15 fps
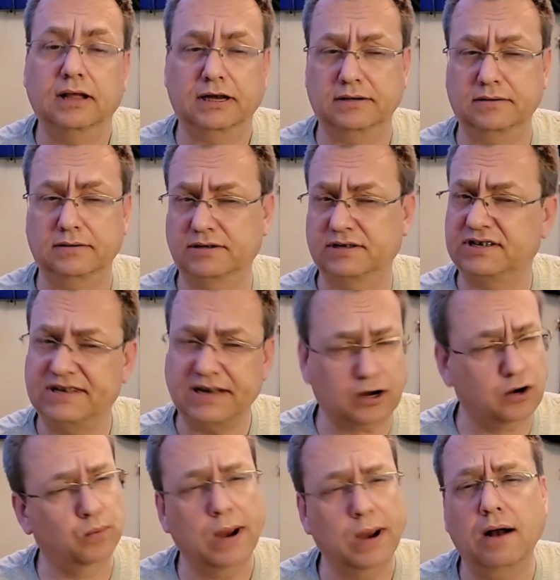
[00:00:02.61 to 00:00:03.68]
Like,
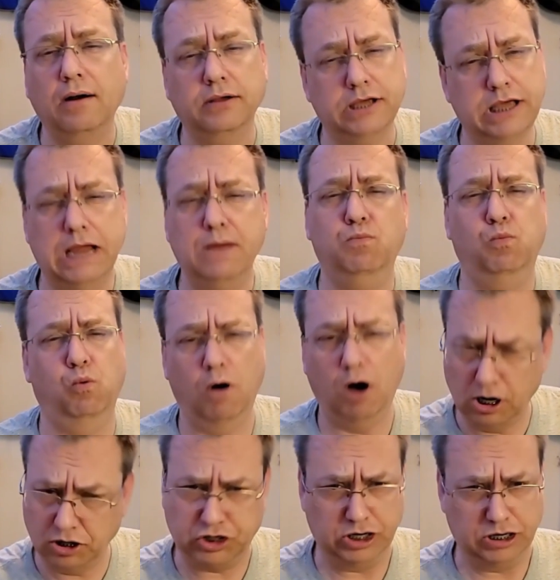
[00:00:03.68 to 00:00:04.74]
stick around and keep
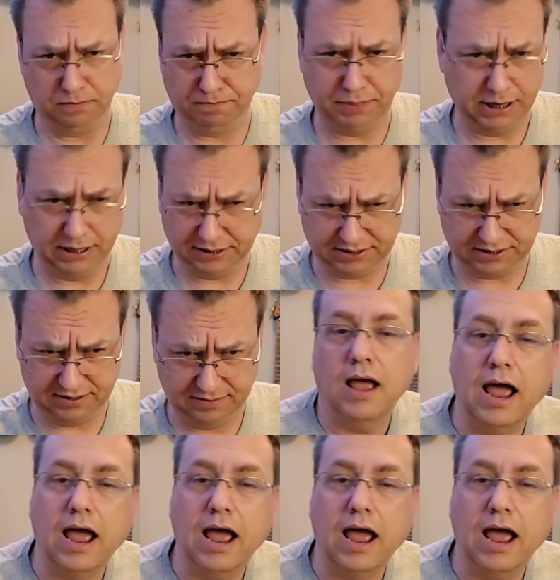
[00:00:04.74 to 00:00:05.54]
watching pissed.